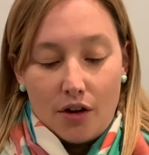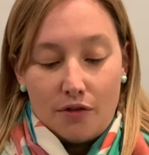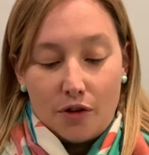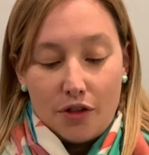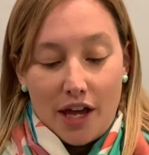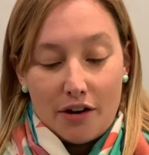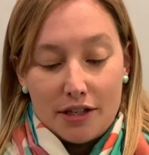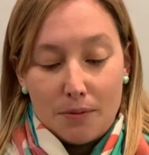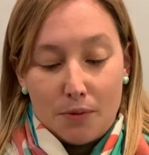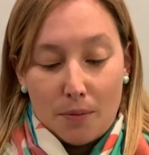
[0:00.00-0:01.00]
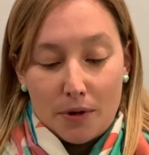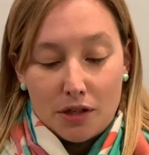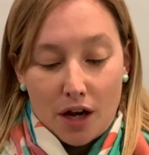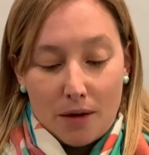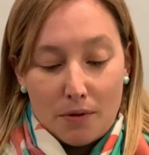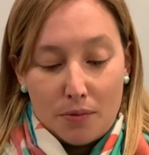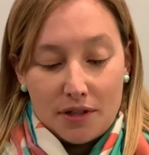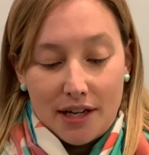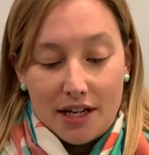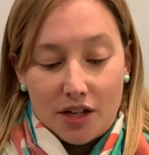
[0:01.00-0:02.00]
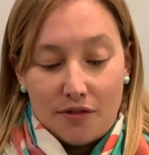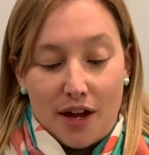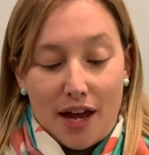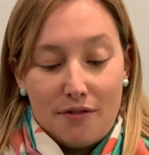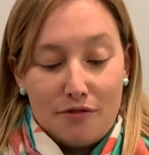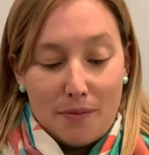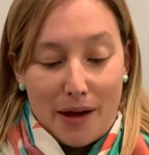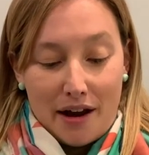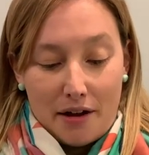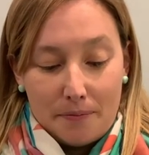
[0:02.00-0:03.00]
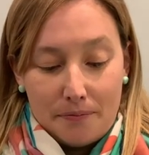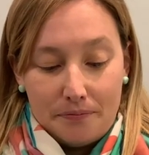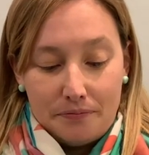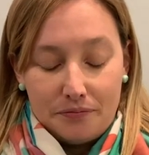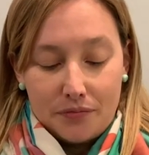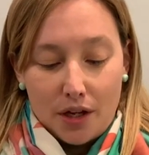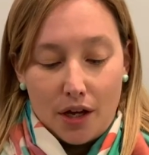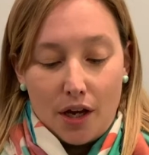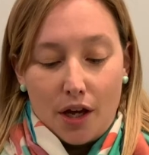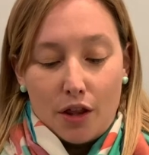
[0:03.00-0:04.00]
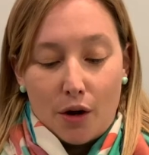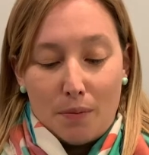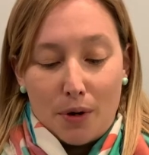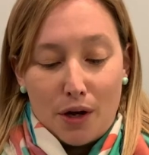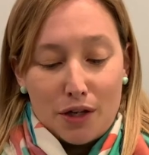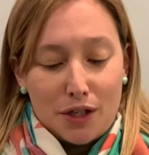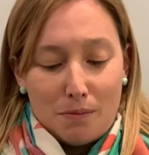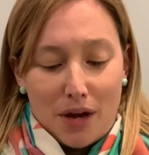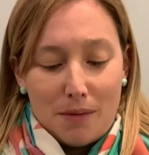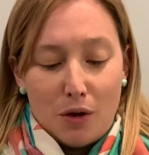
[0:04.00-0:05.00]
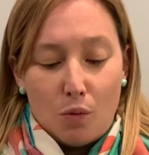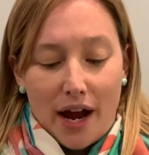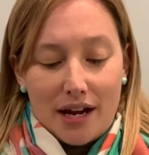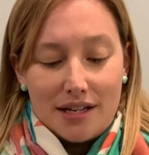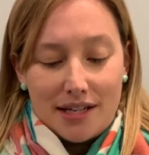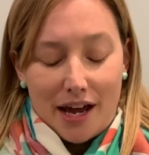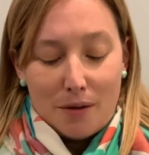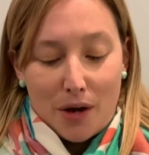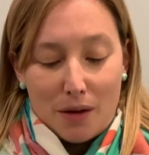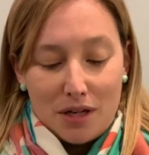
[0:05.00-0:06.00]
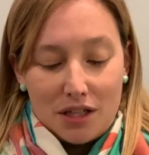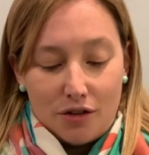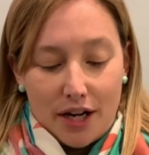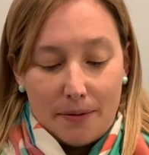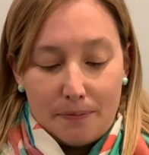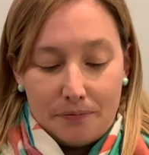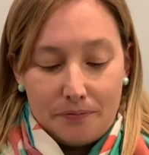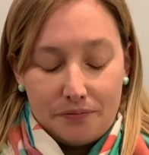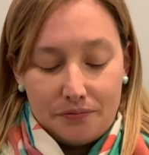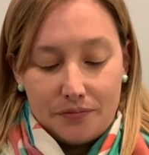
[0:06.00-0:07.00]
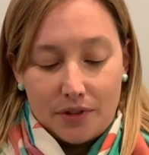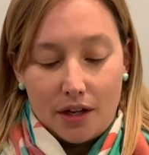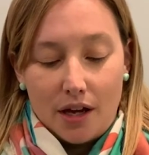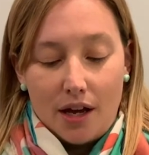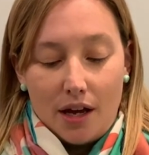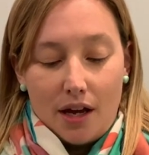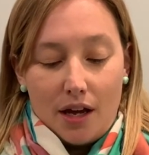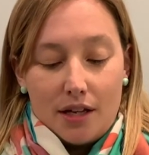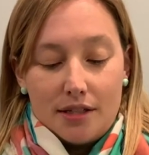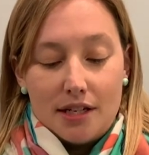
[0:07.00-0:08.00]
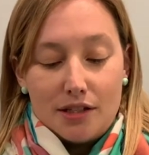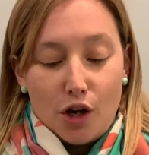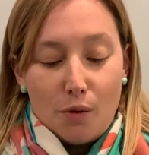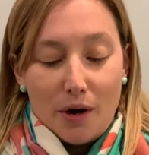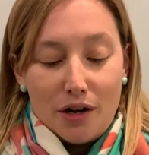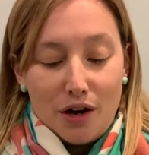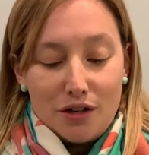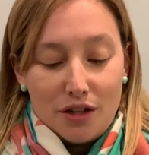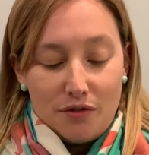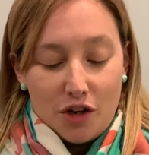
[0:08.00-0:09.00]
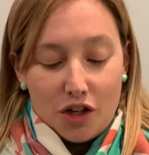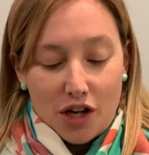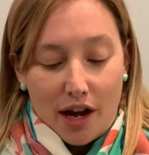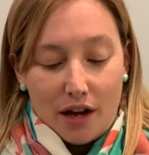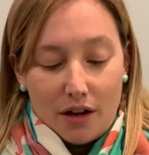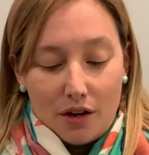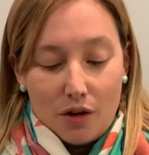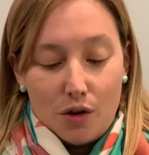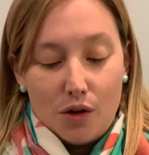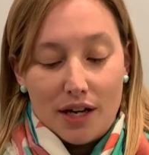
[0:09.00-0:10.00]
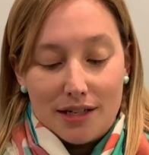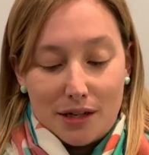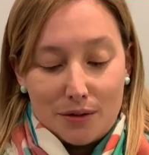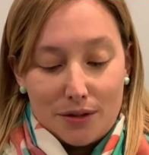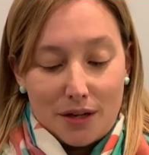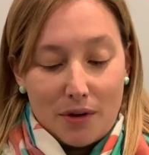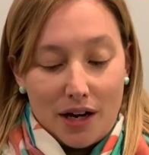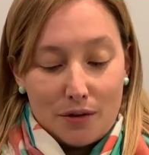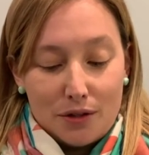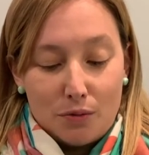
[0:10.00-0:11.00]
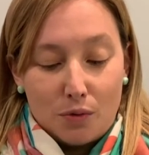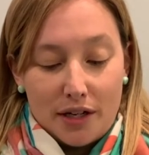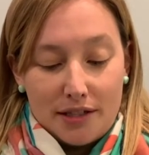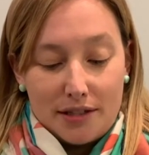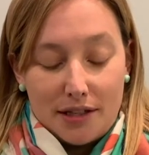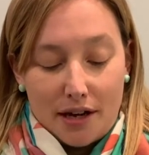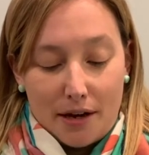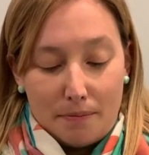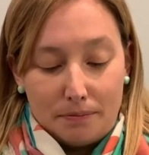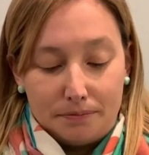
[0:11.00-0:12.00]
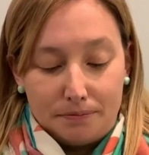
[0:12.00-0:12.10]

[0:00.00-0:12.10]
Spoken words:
For there is a proper time and procedure for every matter, though a person may be weighed down by misery. Since no one knows the future, who can tell someone else what is to come?